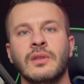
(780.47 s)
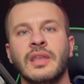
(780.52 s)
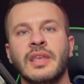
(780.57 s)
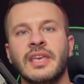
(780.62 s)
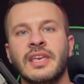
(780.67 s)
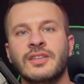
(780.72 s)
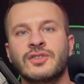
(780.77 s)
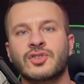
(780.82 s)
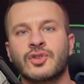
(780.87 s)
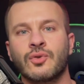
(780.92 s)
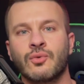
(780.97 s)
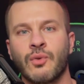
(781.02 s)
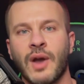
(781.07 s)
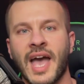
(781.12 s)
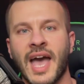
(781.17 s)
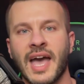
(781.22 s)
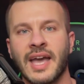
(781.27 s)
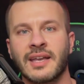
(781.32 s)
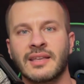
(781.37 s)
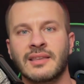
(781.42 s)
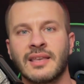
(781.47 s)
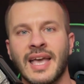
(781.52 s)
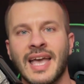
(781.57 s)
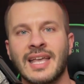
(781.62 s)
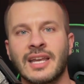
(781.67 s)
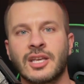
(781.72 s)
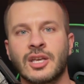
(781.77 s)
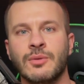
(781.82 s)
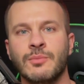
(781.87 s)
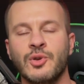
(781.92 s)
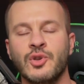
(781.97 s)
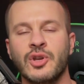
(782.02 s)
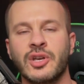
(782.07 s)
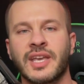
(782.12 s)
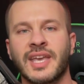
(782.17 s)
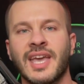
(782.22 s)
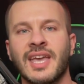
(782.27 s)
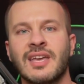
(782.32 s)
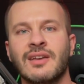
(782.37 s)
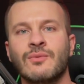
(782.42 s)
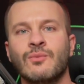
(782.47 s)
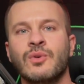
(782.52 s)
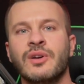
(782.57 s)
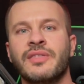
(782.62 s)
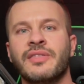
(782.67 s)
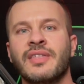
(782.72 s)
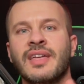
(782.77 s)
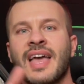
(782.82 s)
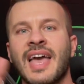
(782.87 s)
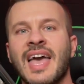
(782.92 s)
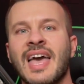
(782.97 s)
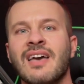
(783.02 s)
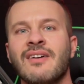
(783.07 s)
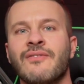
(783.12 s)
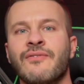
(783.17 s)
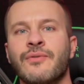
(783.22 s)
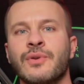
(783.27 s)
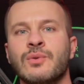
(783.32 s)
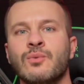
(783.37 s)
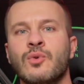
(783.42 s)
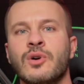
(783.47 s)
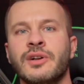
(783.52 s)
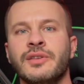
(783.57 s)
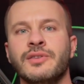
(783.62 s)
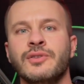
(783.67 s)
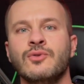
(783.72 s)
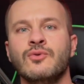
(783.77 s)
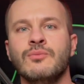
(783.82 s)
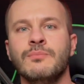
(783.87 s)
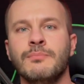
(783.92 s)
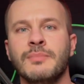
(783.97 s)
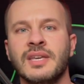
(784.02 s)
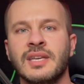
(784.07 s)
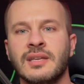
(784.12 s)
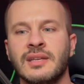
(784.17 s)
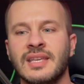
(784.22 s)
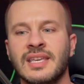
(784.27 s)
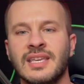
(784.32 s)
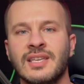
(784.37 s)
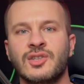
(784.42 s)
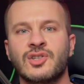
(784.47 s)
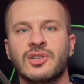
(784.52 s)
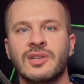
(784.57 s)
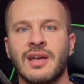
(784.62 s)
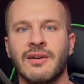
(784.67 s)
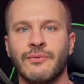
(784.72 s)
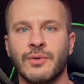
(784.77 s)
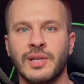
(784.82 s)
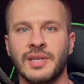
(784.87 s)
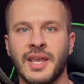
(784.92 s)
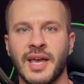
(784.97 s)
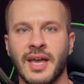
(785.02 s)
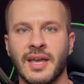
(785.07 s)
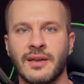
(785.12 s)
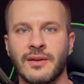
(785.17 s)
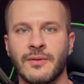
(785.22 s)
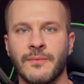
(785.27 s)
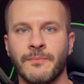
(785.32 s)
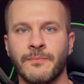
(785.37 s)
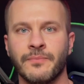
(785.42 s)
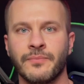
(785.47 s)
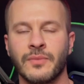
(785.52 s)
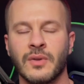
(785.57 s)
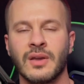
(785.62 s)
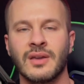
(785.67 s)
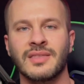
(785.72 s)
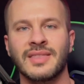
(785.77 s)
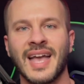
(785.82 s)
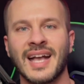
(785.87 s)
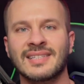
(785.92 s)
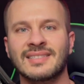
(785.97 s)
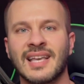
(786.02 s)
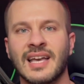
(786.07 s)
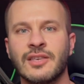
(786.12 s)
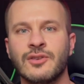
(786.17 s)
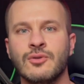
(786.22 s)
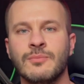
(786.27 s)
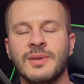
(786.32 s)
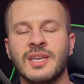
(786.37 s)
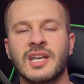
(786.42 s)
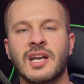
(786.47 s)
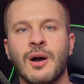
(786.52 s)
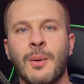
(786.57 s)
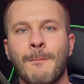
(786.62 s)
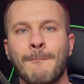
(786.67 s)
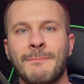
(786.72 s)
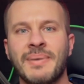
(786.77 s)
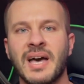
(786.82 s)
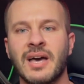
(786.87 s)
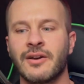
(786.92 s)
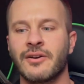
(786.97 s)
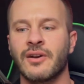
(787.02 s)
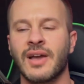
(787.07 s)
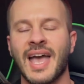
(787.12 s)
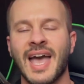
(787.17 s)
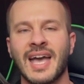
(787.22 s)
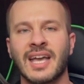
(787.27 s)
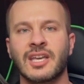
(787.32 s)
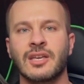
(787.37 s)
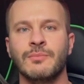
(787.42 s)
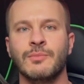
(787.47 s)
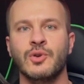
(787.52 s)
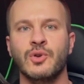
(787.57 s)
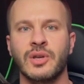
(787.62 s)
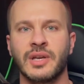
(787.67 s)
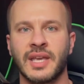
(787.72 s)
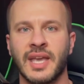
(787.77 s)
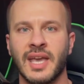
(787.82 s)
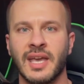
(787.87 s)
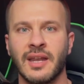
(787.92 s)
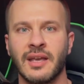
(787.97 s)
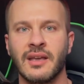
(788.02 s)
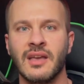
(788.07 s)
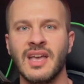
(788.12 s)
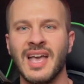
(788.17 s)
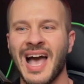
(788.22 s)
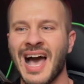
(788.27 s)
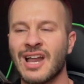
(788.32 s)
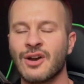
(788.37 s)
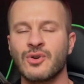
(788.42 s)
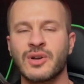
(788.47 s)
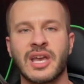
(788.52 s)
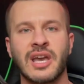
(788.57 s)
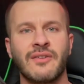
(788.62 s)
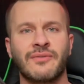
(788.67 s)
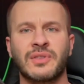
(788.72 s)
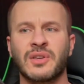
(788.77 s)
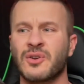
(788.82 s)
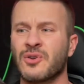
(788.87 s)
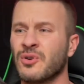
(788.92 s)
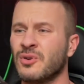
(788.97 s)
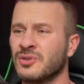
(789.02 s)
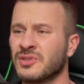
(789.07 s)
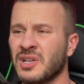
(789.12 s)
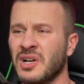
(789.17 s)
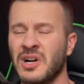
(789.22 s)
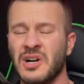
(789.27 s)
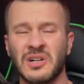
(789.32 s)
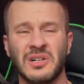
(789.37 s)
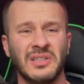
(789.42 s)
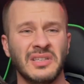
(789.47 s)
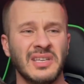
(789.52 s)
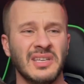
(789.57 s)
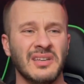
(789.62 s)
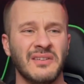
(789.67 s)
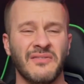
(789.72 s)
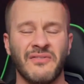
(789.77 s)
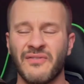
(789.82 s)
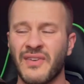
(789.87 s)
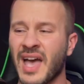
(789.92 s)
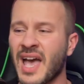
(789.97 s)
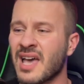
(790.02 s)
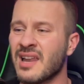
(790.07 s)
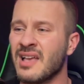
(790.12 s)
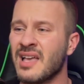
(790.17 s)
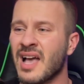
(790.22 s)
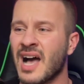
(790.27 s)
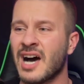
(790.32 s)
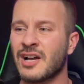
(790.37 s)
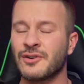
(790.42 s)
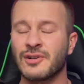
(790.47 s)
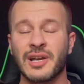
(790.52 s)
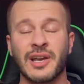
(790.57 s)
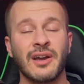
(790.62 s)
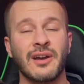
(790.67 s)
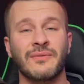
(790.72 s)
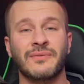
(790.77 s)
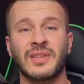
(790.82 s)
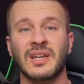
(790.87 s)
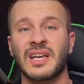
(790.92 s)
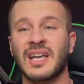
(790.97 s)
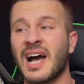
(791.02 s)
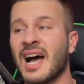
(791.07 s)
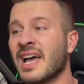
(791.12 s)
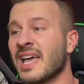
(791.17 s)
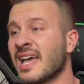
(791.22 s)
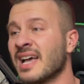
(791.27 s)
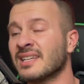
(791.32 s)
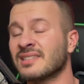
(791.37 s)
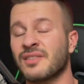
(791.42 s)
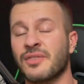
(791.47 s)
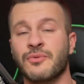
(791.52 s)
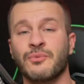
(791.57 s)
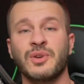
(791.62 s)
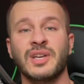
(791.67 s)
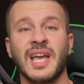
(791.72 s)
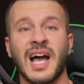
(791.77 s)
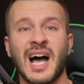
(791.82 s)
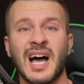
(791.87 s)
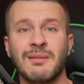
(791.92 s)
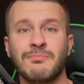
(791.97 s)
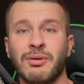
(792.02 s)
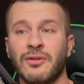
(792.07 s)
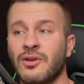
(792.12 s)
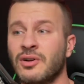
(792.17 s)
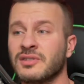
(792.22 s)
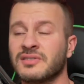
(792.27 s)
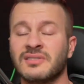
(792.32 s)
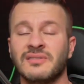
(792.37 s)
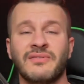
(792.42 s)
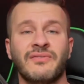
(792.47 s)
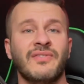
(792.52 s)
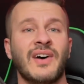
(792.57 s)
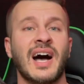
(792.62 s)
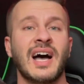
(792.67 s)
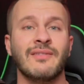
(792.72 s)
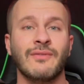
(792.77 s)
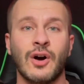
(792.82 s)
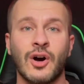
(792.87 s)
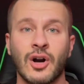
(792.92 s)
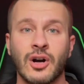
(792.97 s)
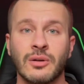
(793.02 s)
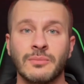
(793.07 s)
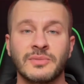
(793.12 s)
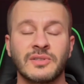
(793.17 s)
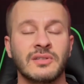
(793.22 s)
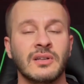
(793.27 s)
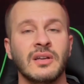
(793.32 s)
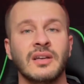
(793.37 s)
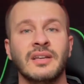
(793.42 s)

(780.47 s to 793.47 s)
interact and communicate with everyone you meet each and every day. That's how you become better at communicating. I don't care if the girl is ugly, fat, I don't care if the guy has three eyeballs and five arms.